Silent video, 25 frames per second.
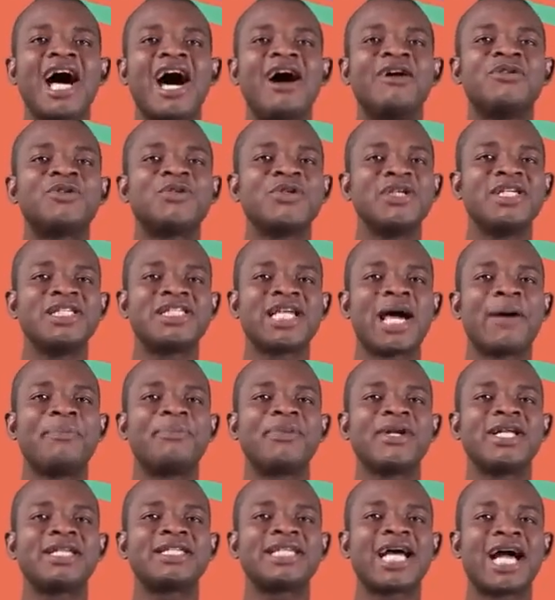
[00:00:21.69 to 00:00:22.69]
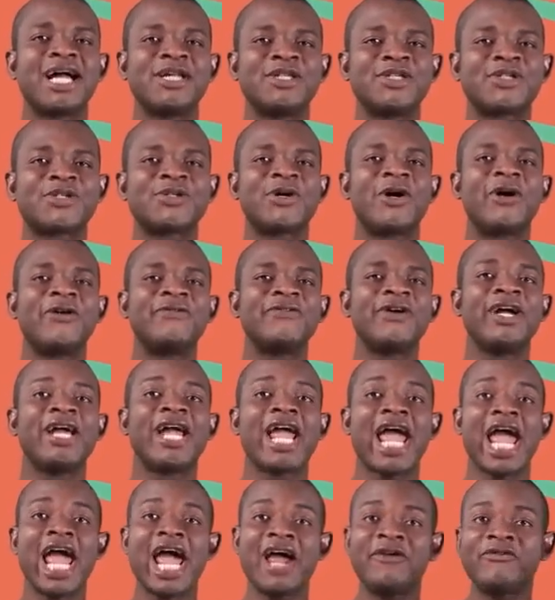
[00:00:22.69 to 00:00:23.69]
how to interpret and solve
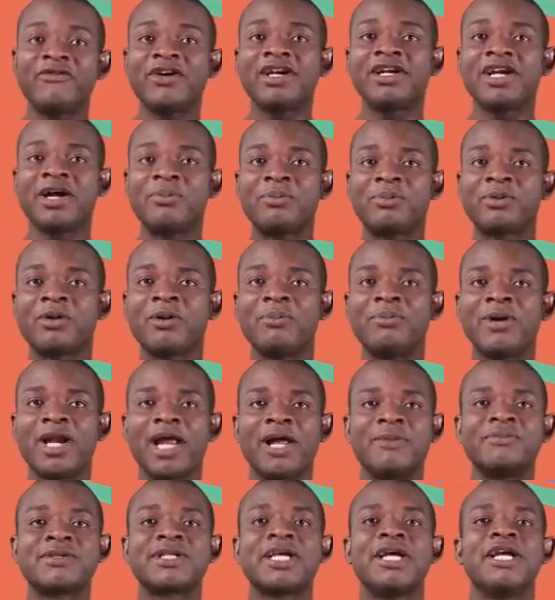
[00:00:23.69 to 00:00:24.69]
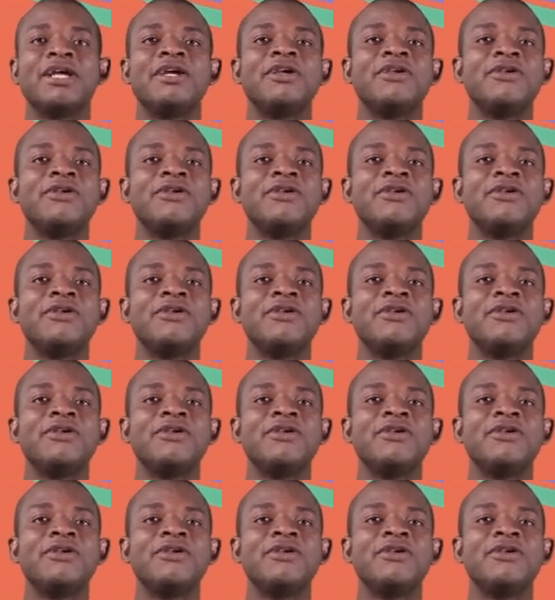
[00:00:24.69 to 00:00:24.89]
everyday problems